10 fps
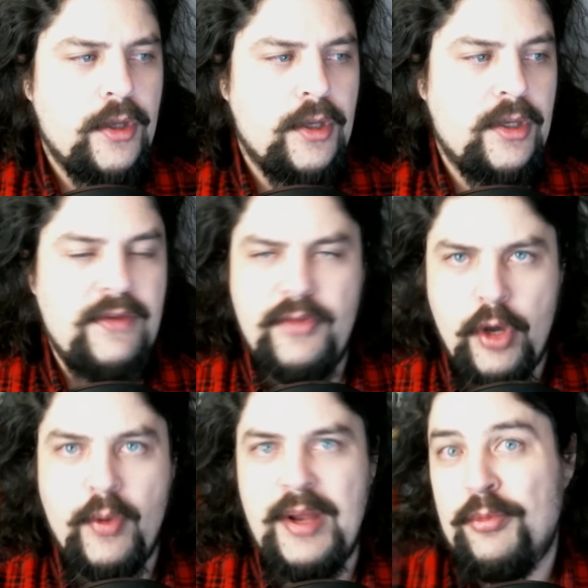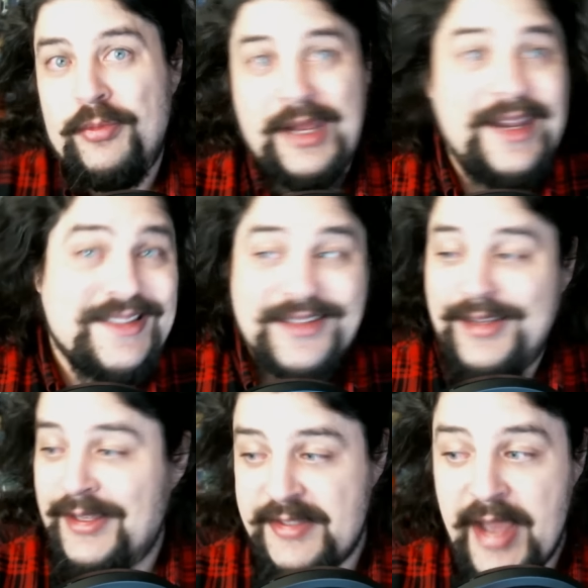even though it isn't.
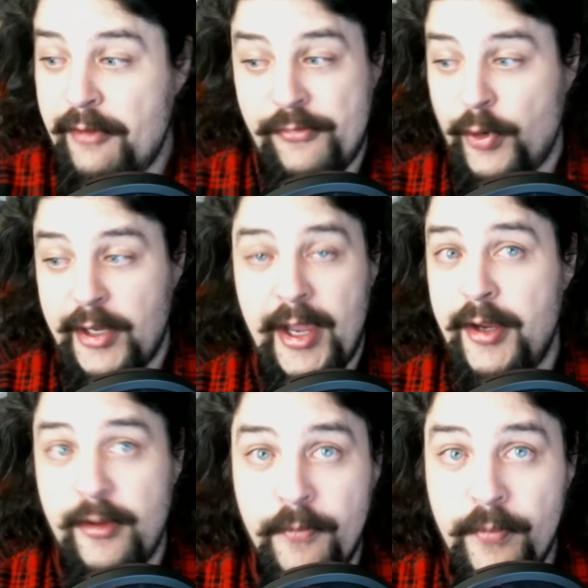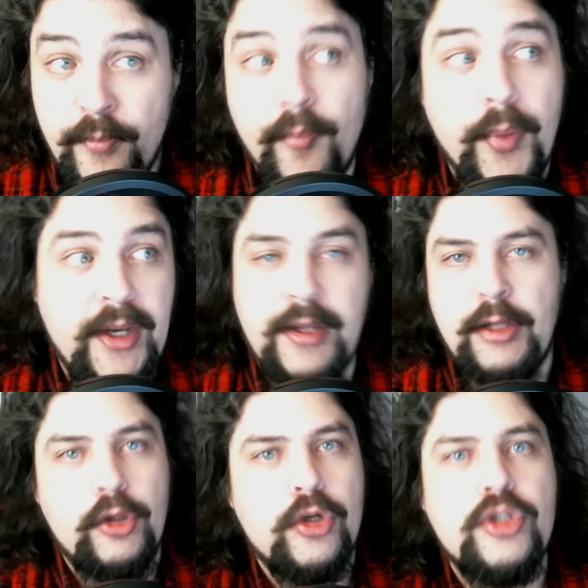It's not 4K, but
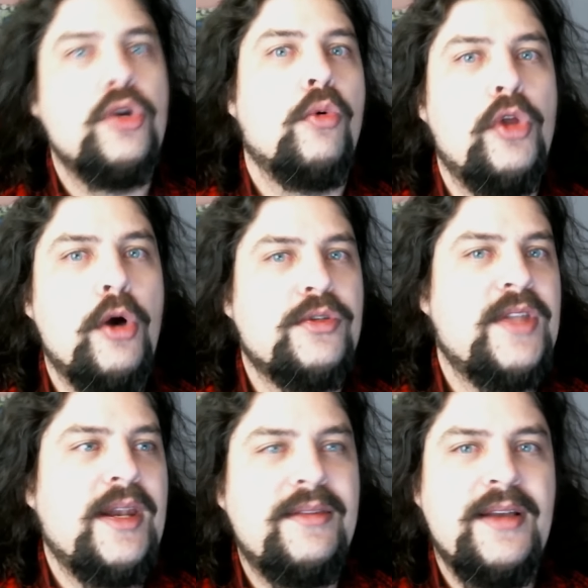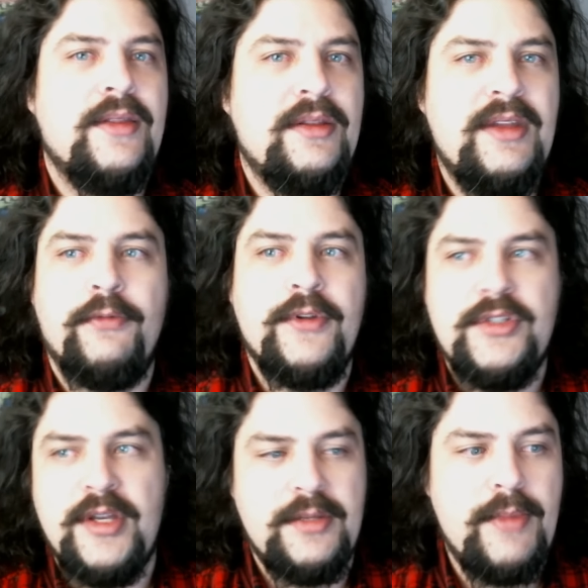it looks so close that the difference
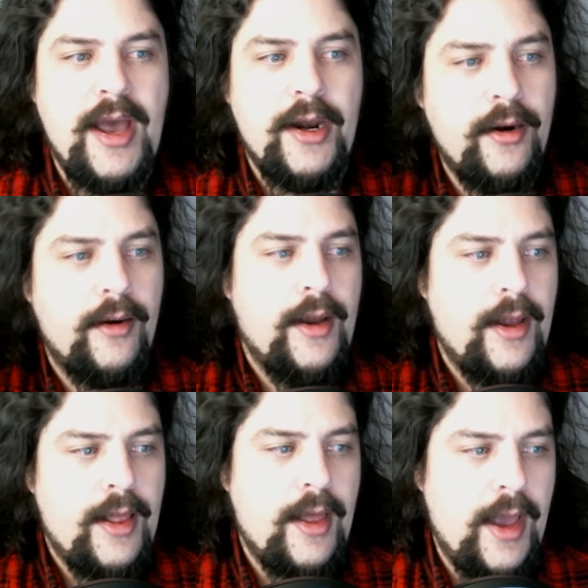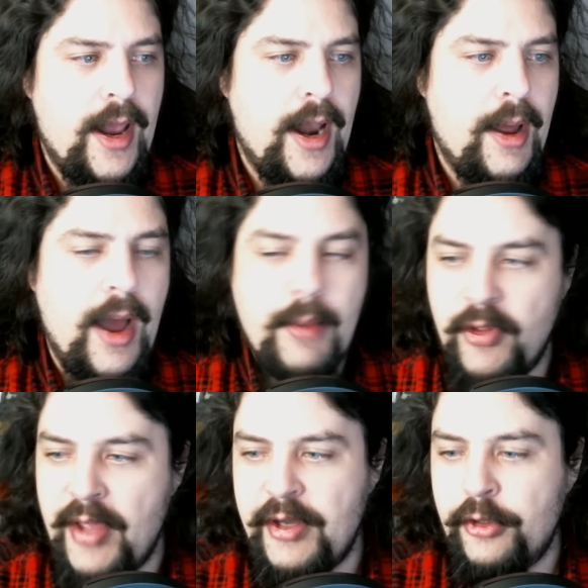doesn't matter. And I'm
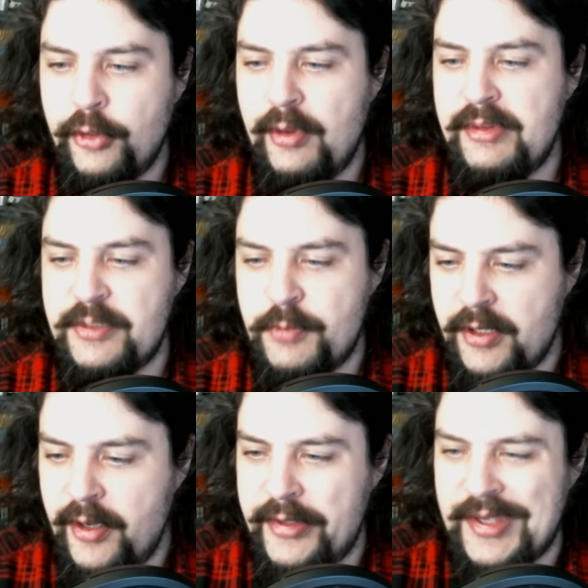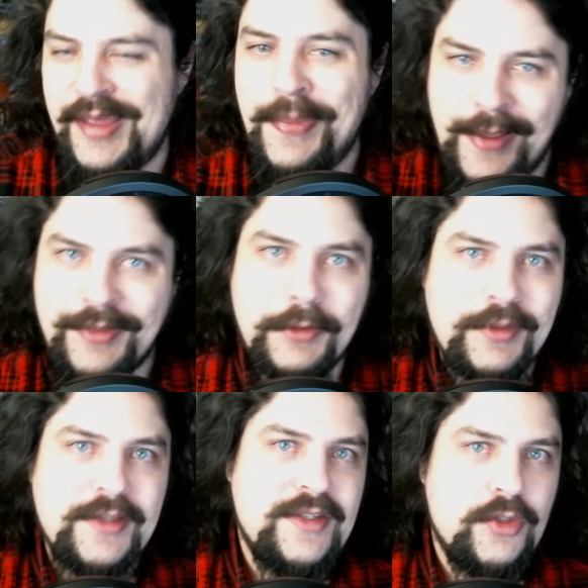glad they're doing this, because I think that
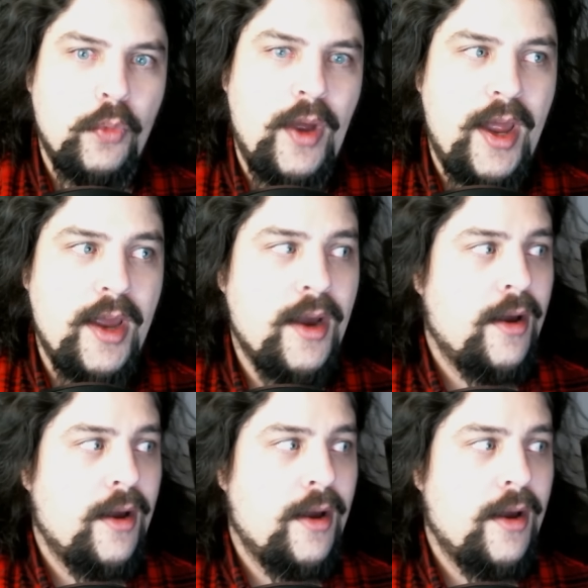this is the way